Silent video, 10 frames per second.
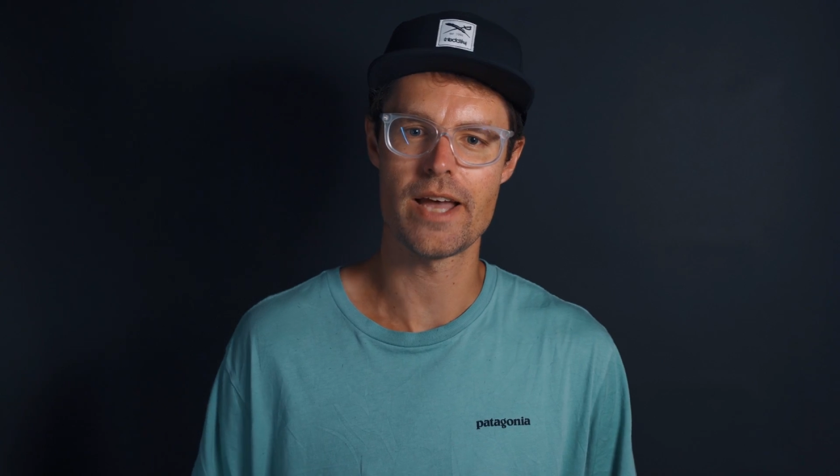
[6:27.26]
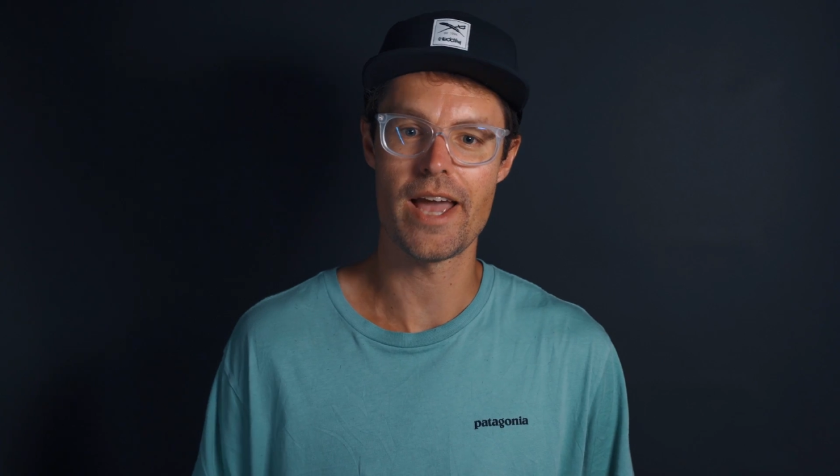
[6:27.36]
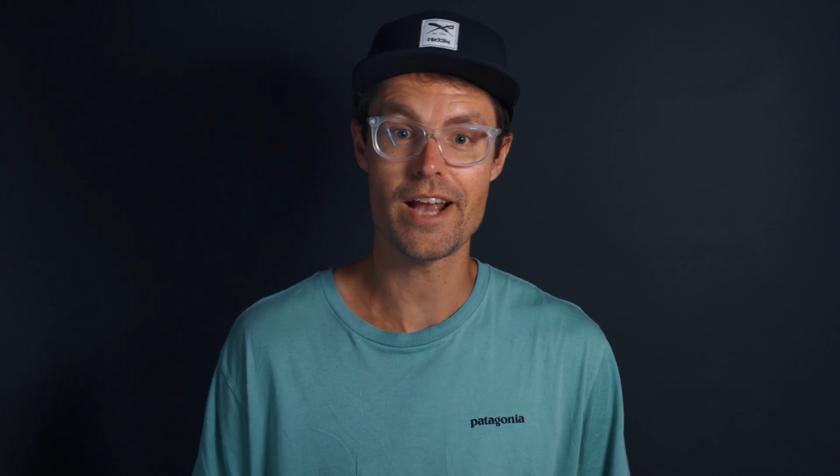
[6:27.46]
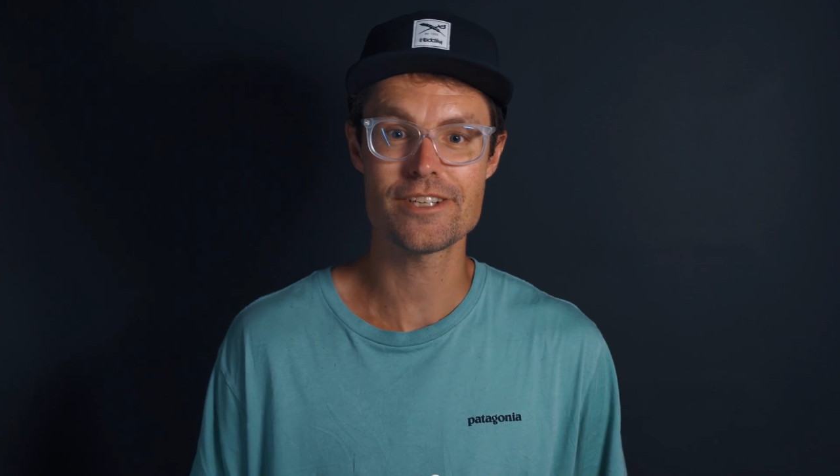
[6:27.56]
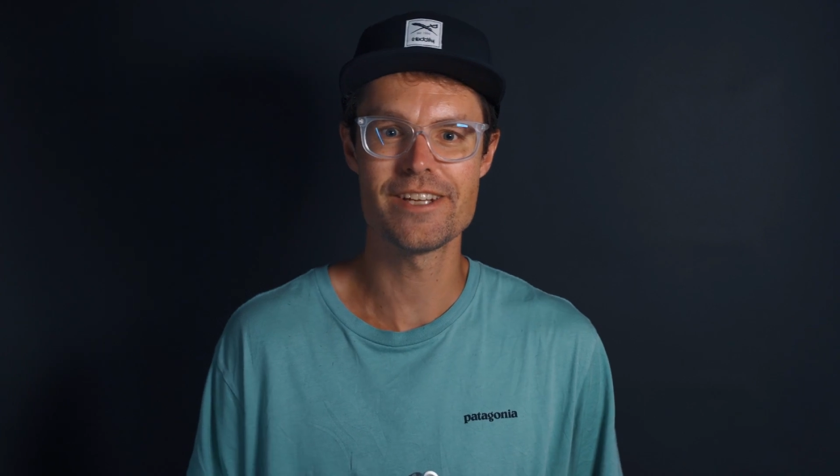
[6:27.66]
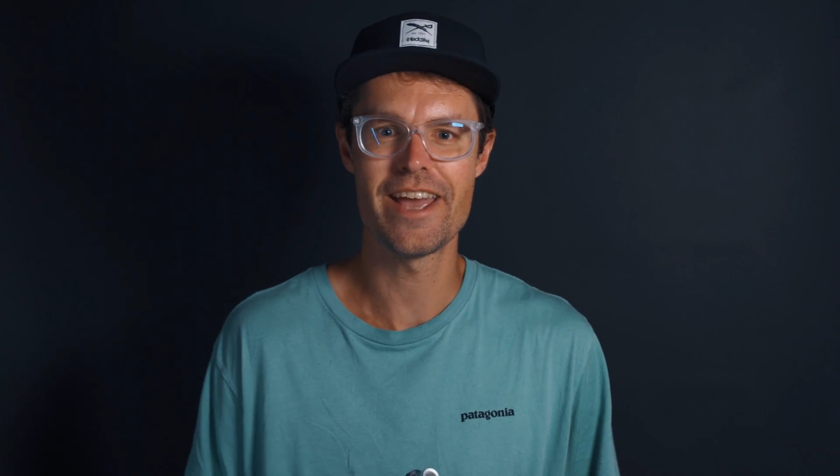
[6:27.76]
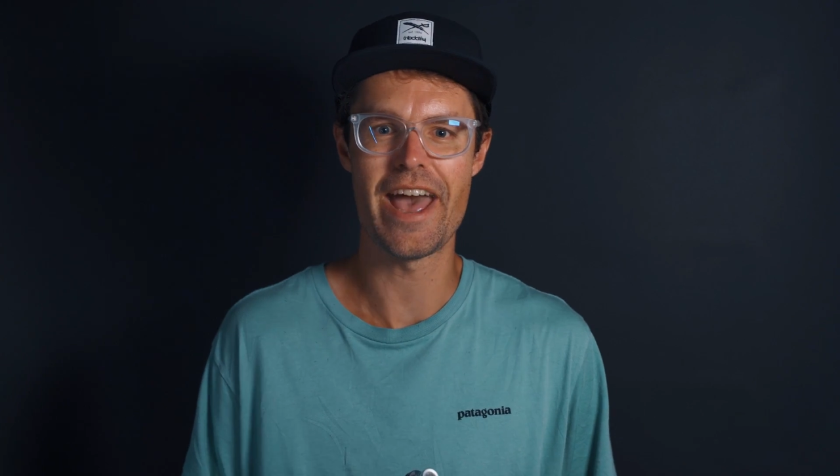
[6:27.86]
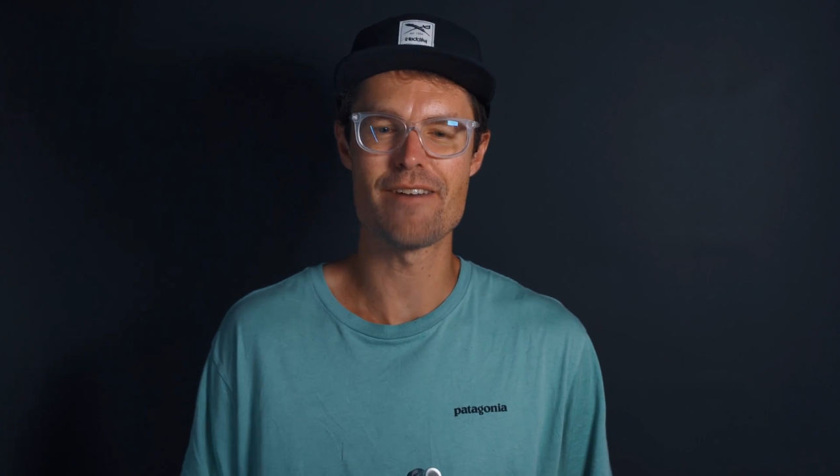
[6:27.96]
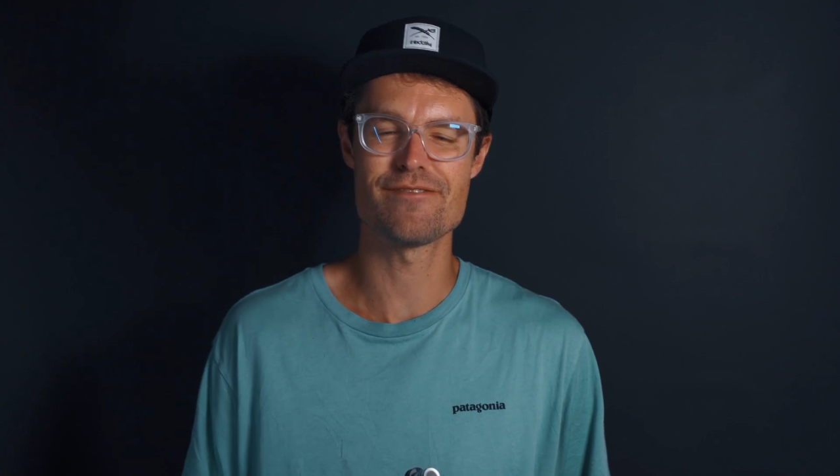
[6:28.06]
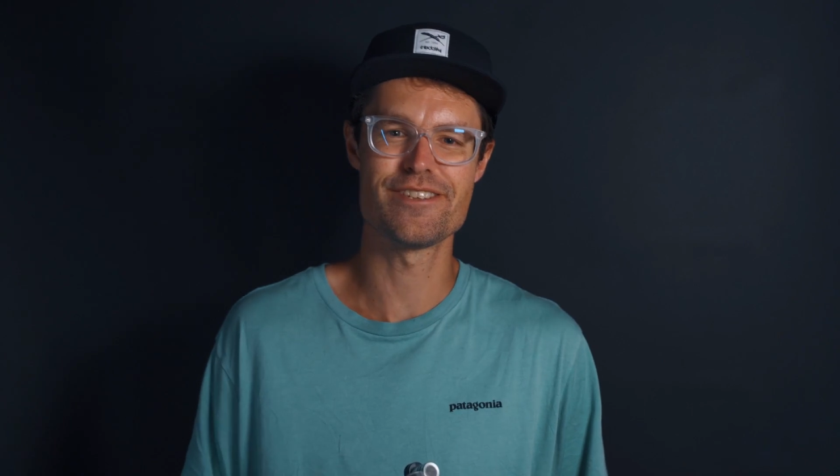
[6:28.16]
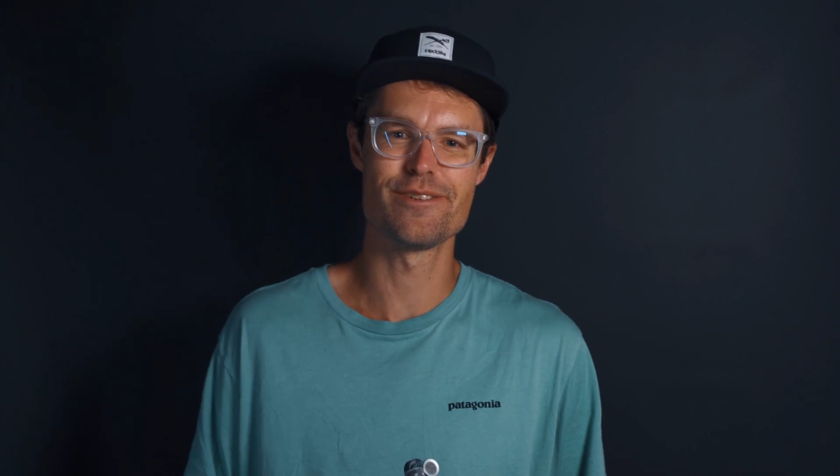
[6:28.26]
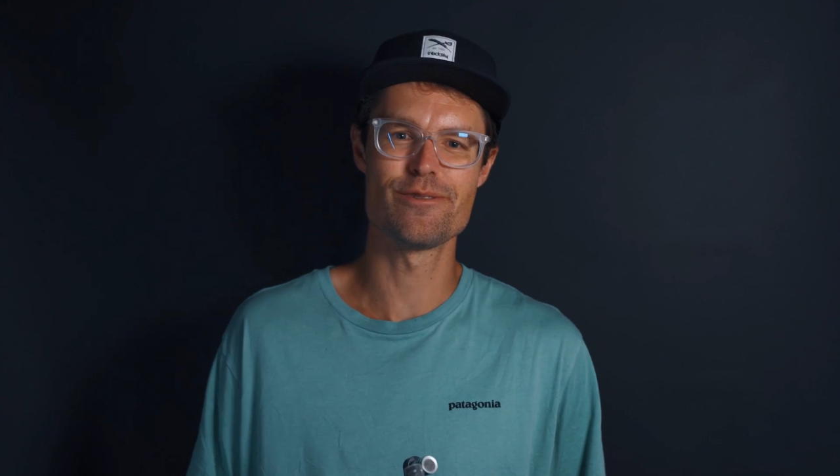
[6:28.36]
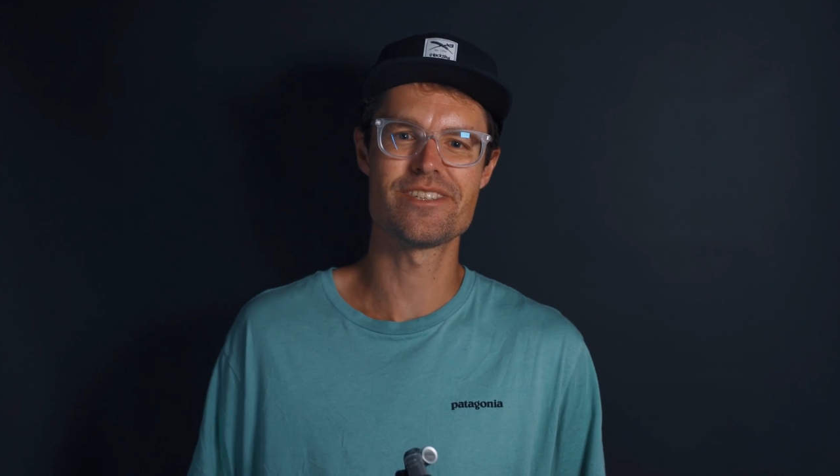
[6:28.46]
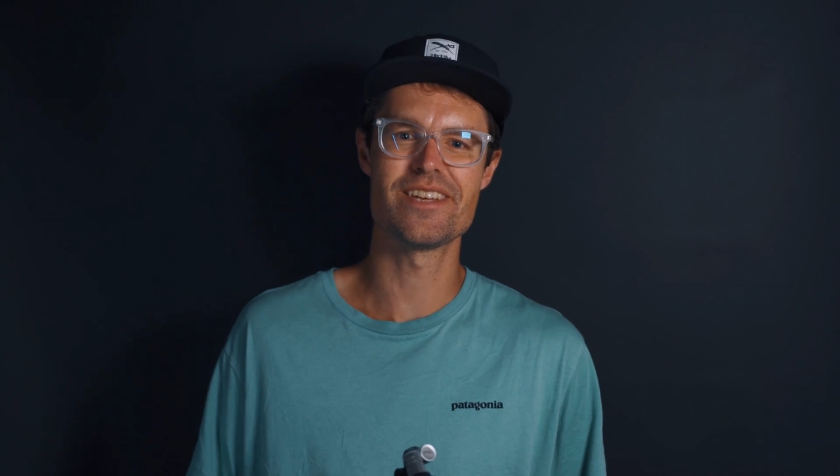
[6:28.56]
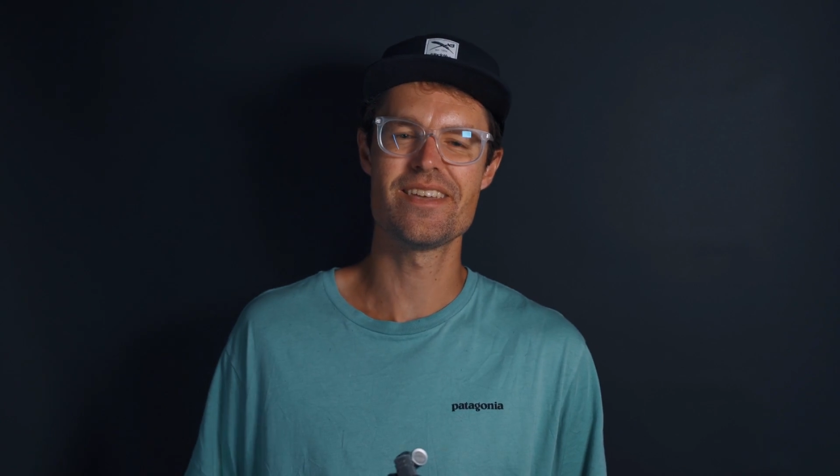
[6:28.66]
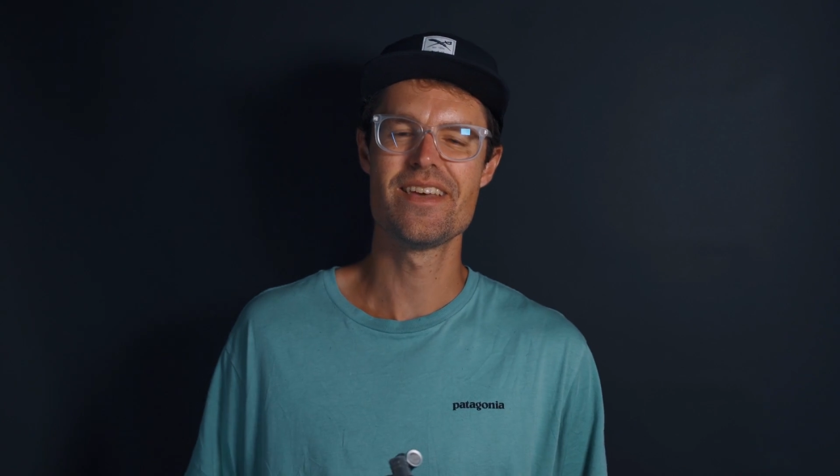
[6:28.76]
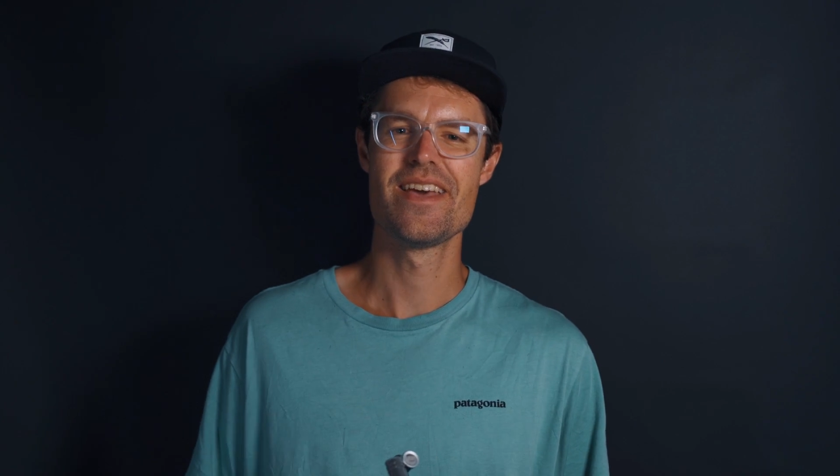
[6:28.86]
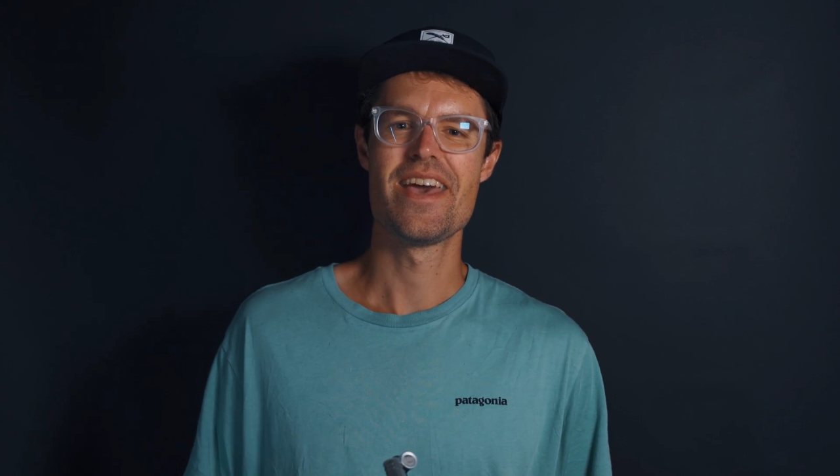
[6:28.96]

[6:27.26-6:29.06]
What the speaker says: I actually haven't used it